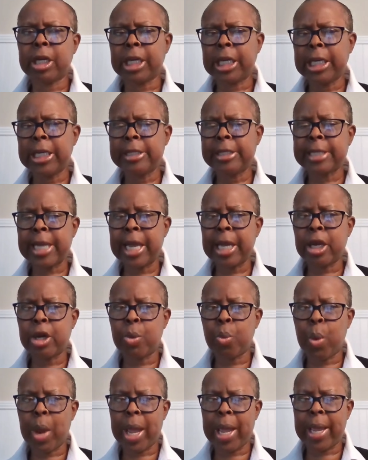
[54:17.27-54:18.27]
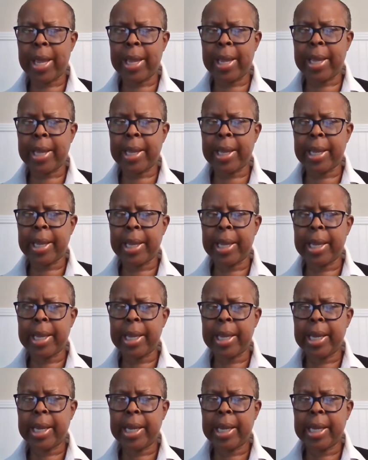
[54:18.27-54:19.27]
key takeaway
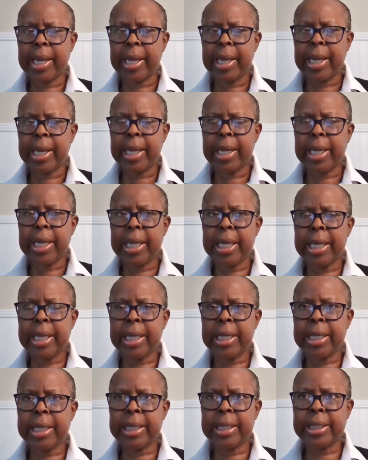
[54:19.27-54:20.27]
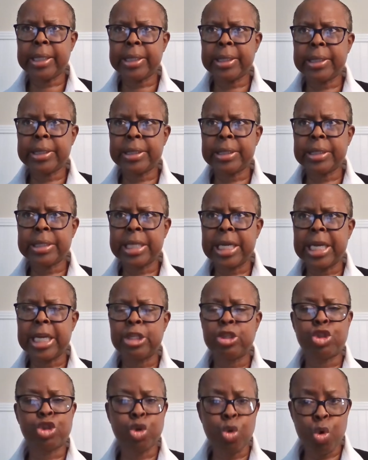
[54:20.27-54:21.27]
is
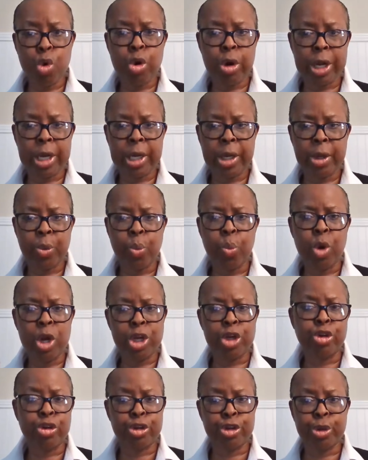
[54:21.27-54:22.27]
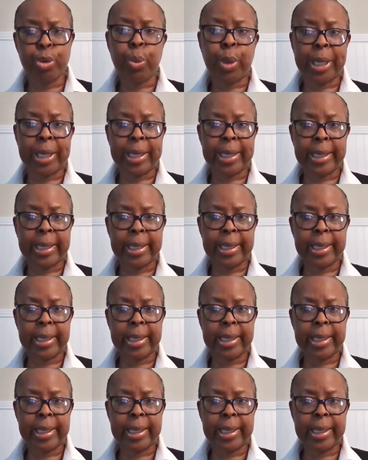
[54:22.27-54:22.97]
enjoy what you're doing.